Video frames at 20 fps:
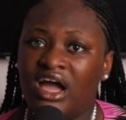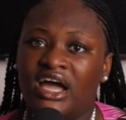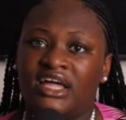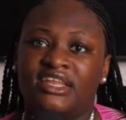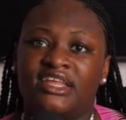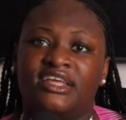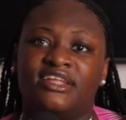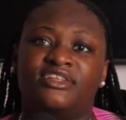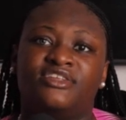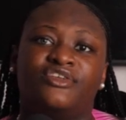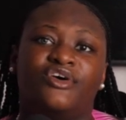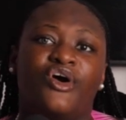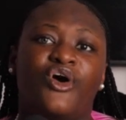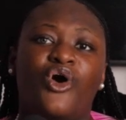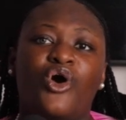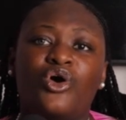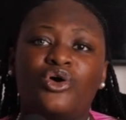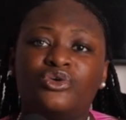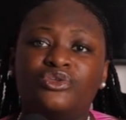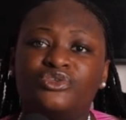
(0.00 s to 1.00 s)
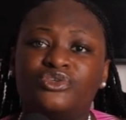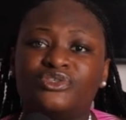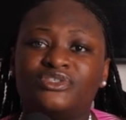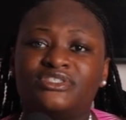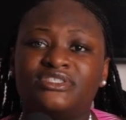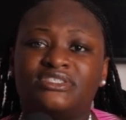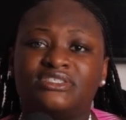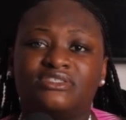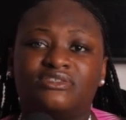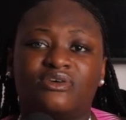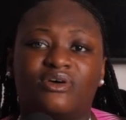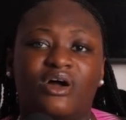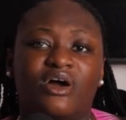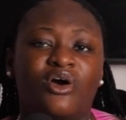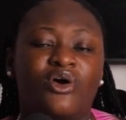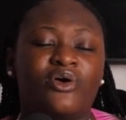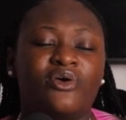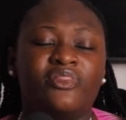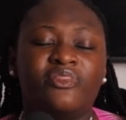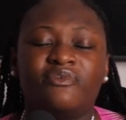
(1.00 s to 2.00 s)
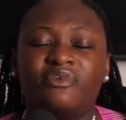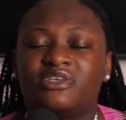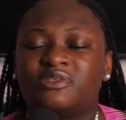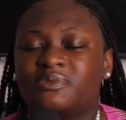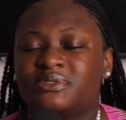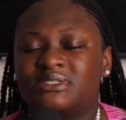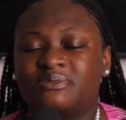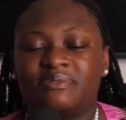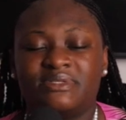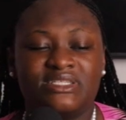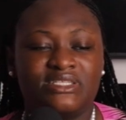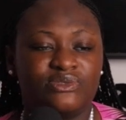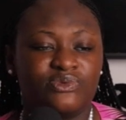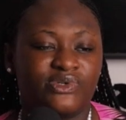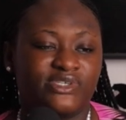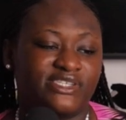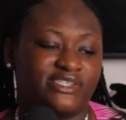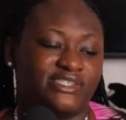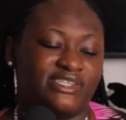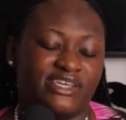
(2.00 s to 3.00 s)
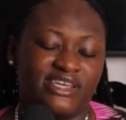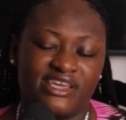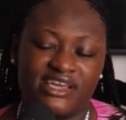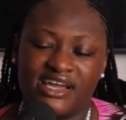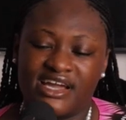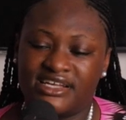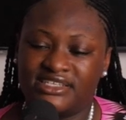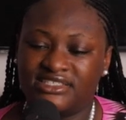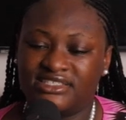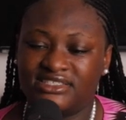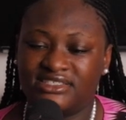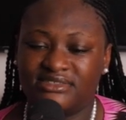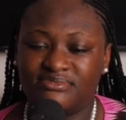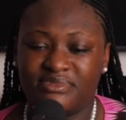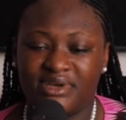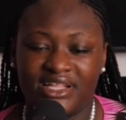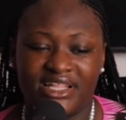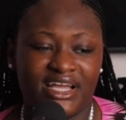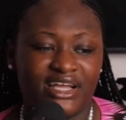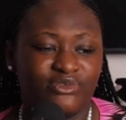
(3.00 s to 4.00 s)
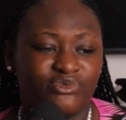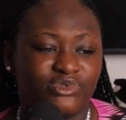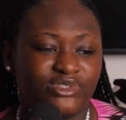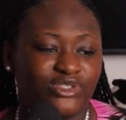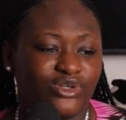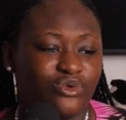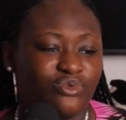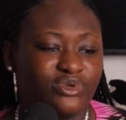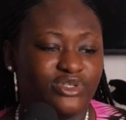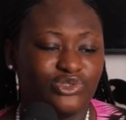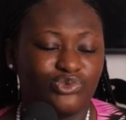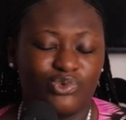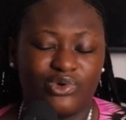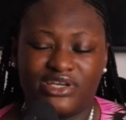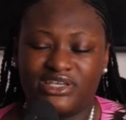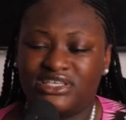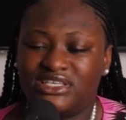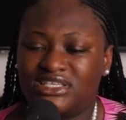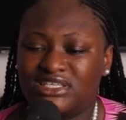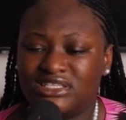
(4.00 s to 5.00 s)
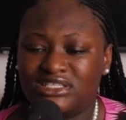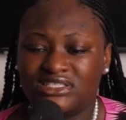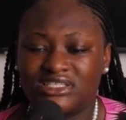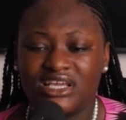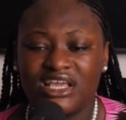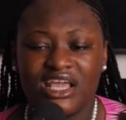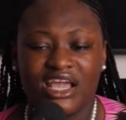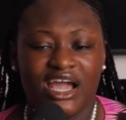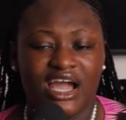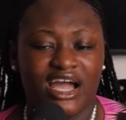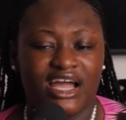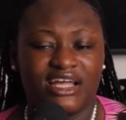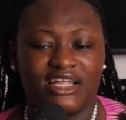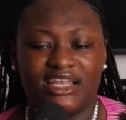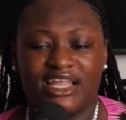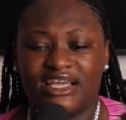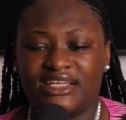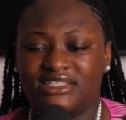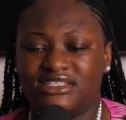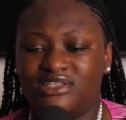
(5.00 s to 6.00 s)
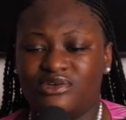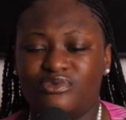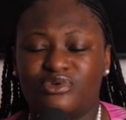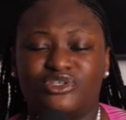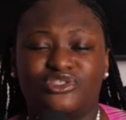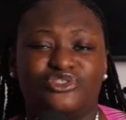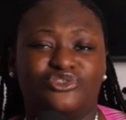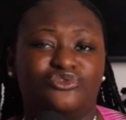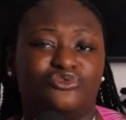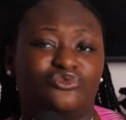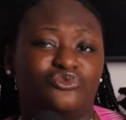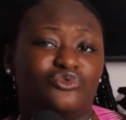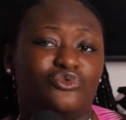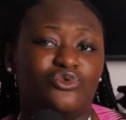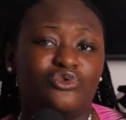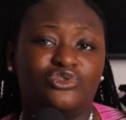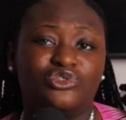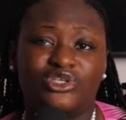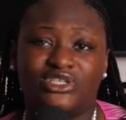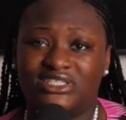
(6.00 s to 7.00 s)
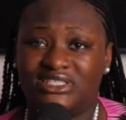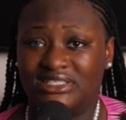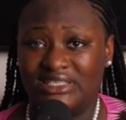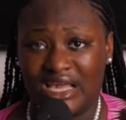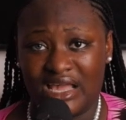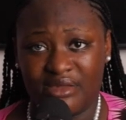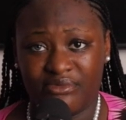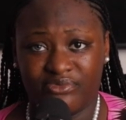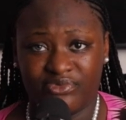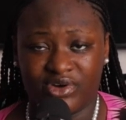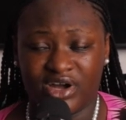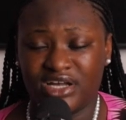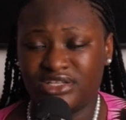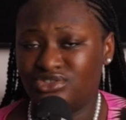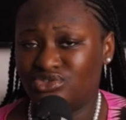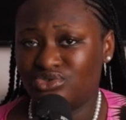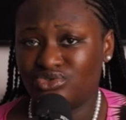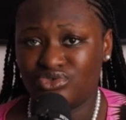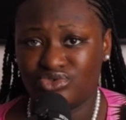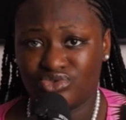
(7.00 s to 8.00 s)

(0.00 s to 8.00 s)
And then all those, all the responsibility was on her, and my dad was always working, and like there was no just time for her to go